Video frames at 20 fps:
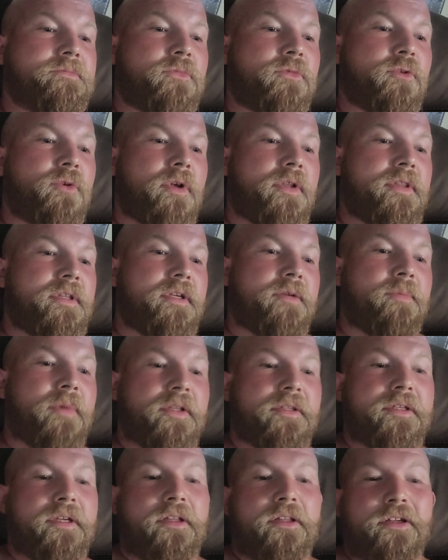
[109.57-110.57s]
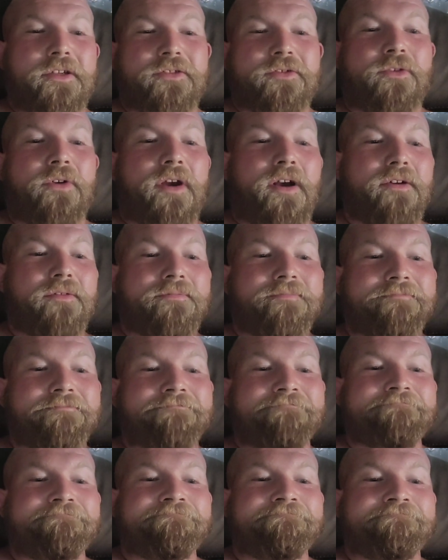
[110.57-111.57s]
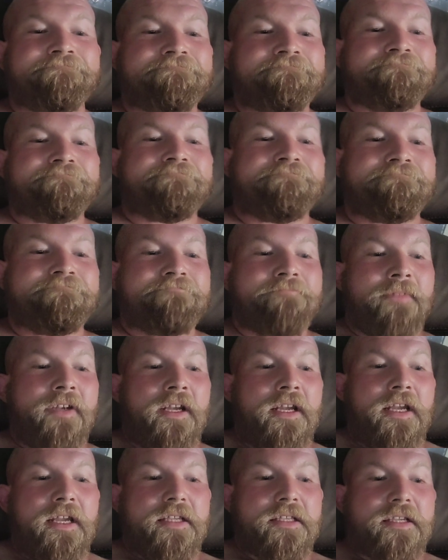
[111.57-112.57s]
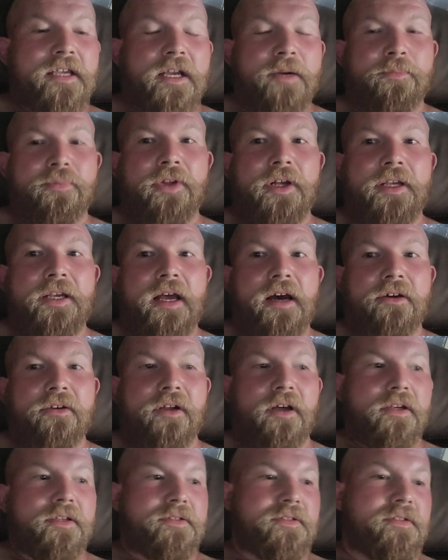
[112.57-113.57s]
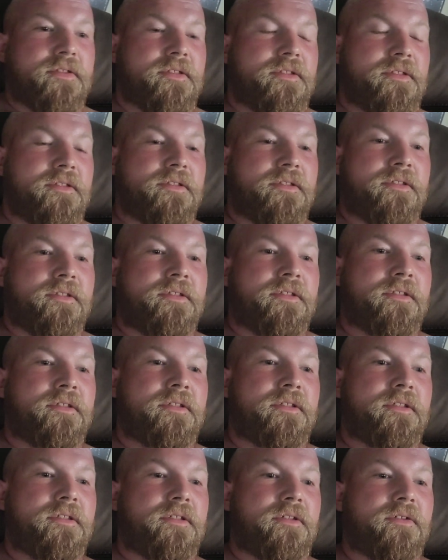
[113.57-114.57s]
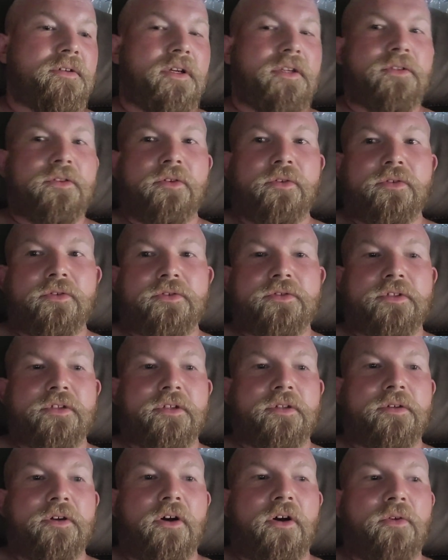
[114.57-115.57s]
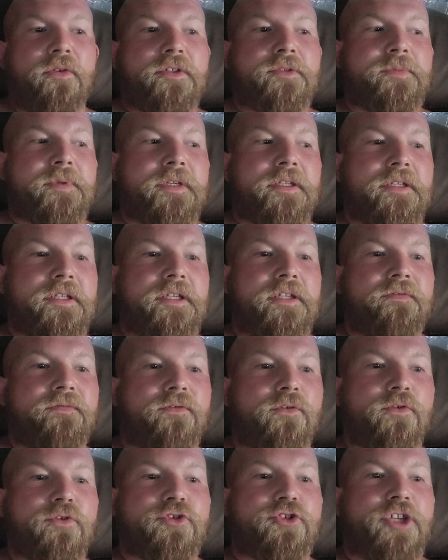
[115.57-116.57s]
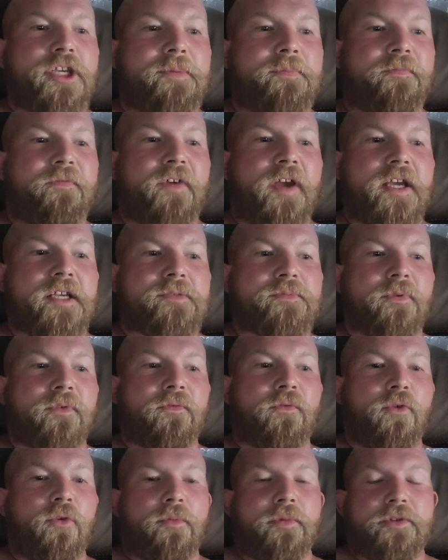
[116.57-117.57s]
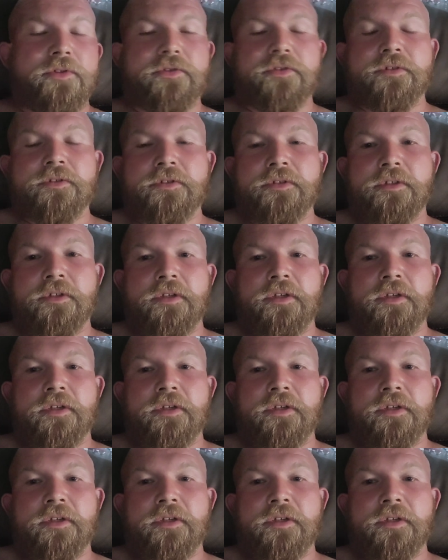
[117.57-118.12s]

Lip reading: What do I think about the LS crowd? It's kind of played out, honestly. I know there's going to always be a need for cheap, fast performance.